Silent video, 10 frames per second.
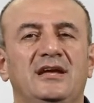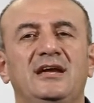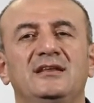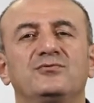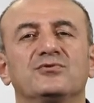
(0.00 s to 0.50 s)

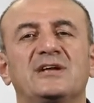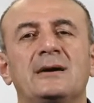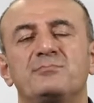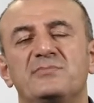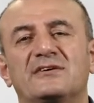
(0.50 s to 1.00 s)
in food
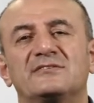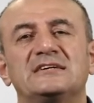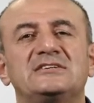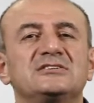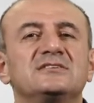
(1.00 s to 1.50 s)
and
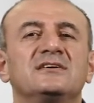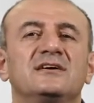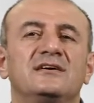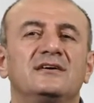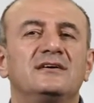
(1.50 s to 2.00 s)
beverage,
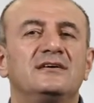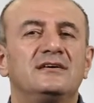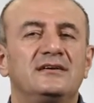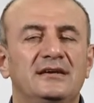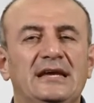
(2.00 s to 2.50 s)

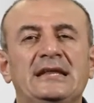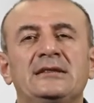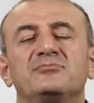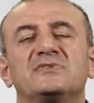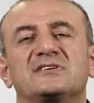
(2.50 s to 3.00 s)

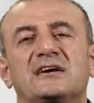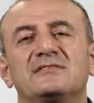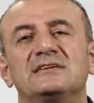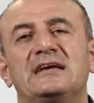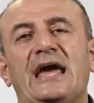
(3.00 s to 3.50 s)
in
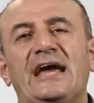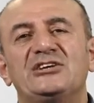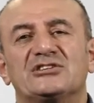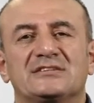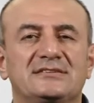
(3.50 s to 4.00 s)
travel
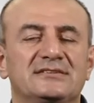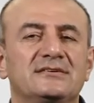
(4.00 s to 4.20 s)
agent,